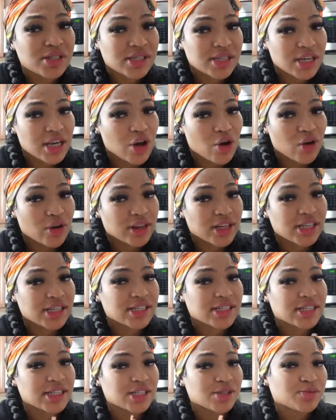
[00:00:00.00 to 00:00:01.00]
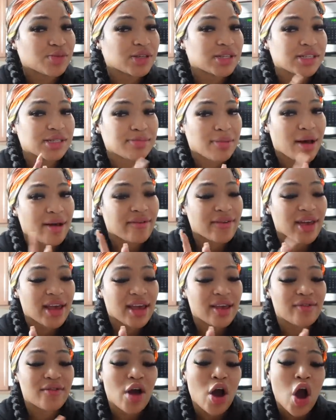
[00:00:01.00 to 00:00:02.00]
need to get on this. This one is my
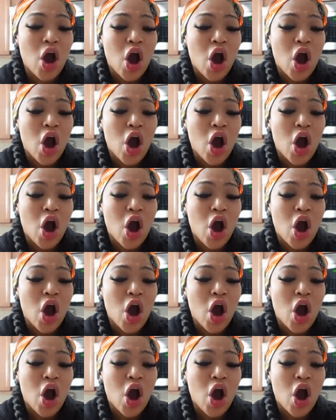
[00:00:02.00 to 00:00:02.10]
fave.